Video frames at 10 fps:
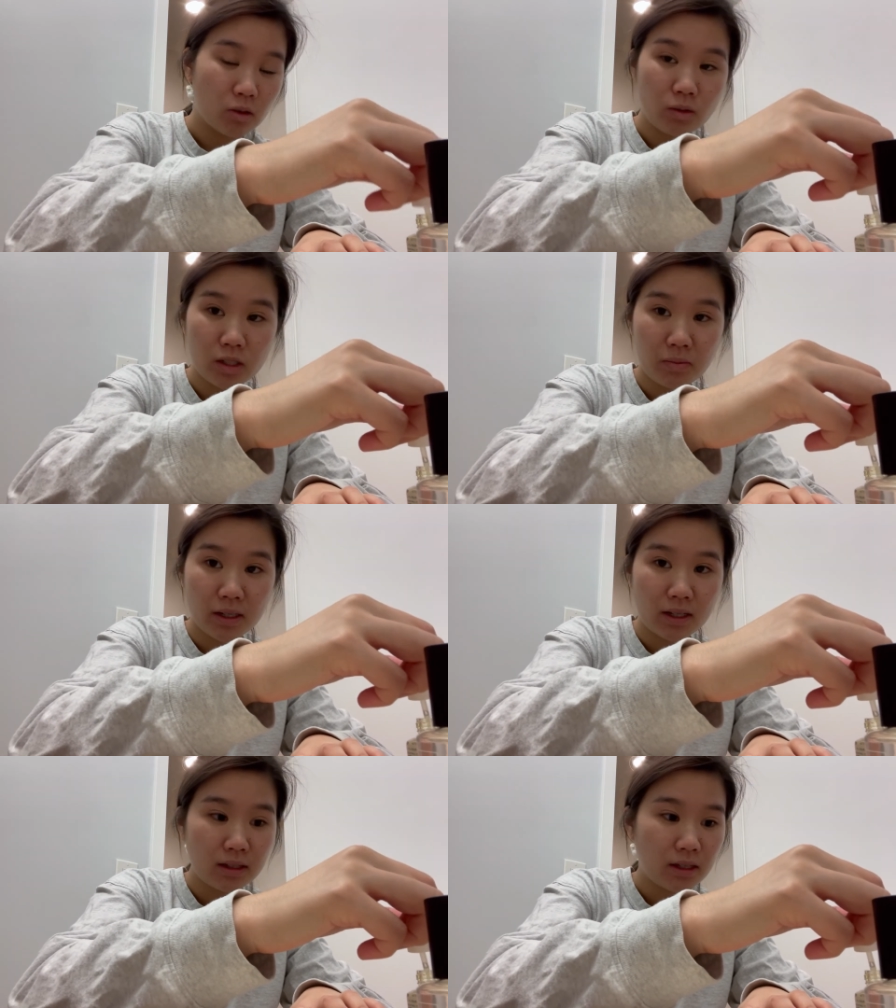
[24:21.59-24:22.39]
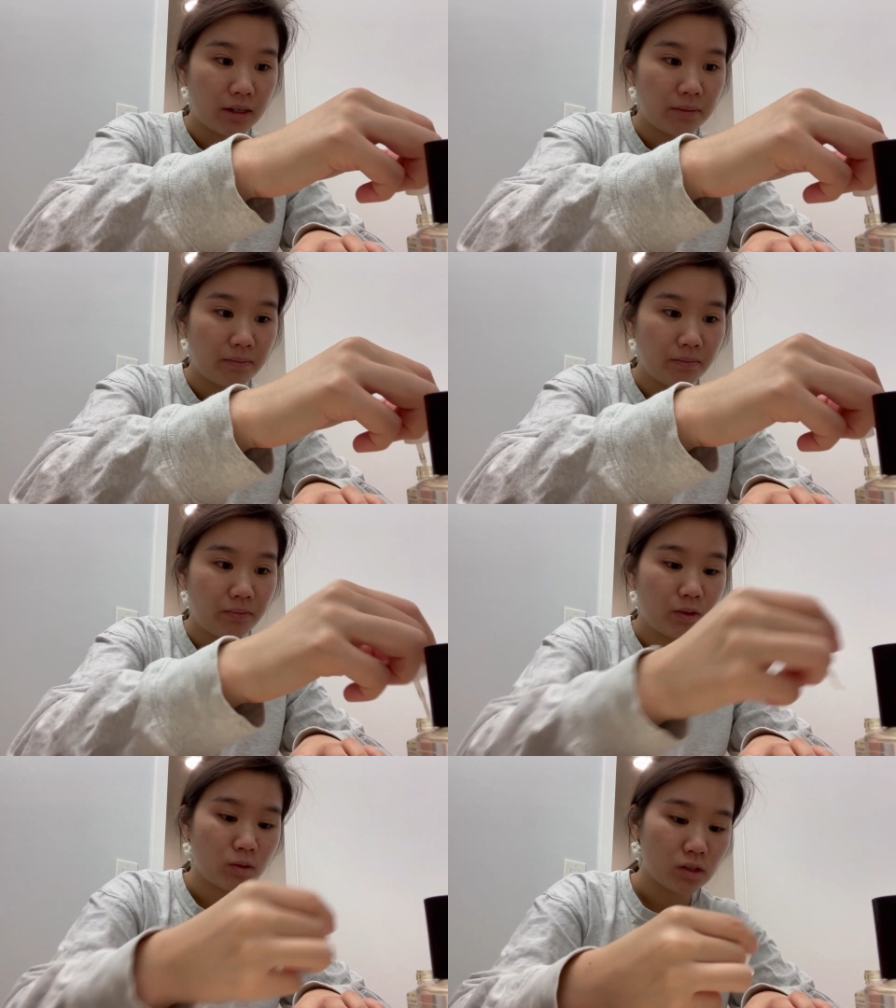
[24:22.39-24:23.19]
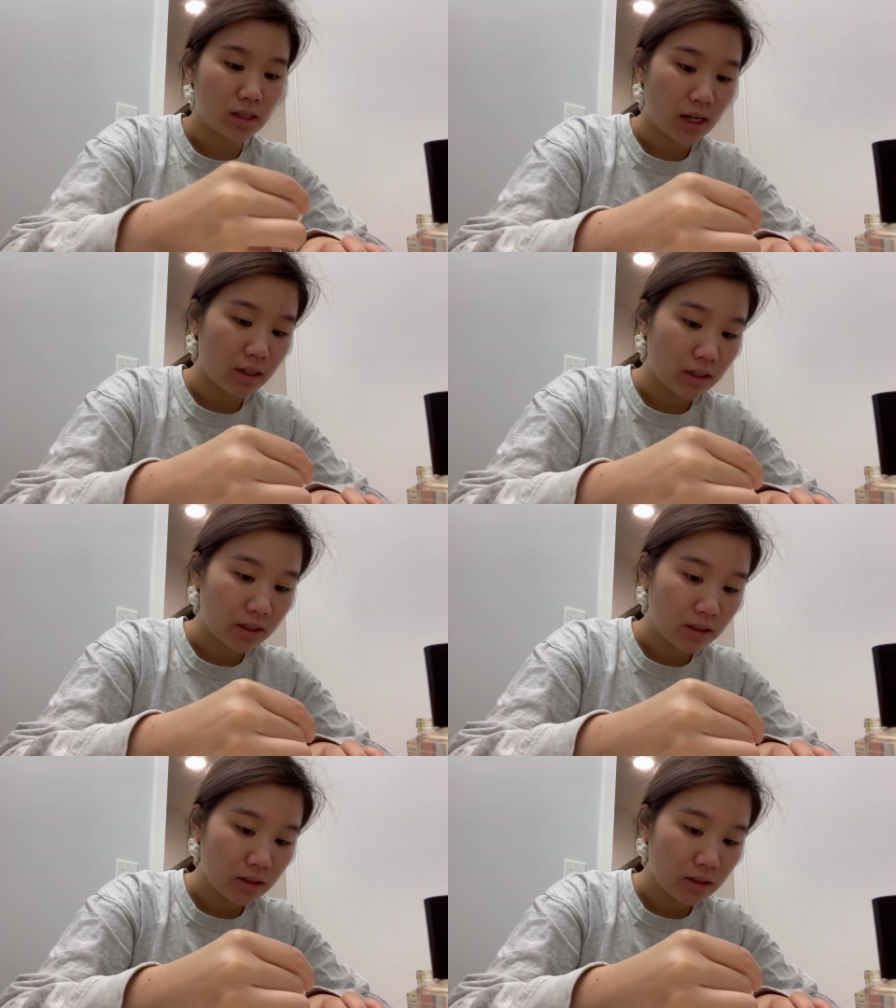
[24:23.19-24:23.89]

always pick at them, which is not good.